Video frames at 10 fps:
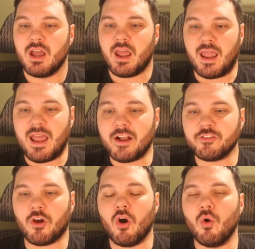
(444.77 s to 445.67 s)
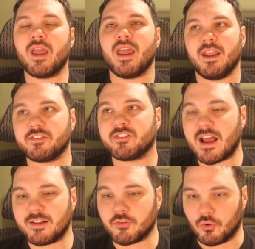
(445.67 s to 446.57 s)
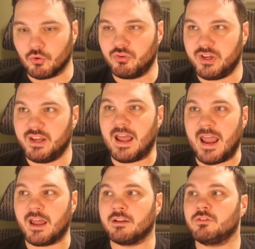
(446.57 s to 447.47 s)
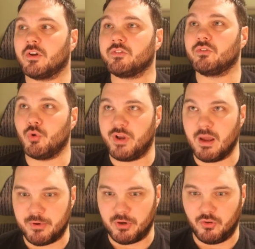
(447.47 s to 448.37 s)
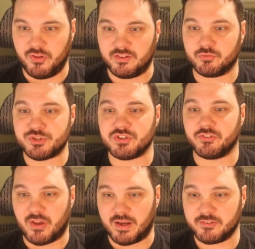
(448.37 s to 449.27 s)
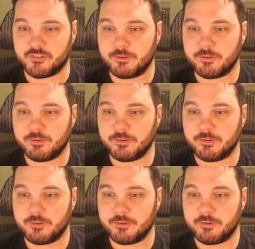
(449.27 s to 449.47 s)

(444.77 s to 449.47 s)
It has okay stats early and does looting abilities, which is nice.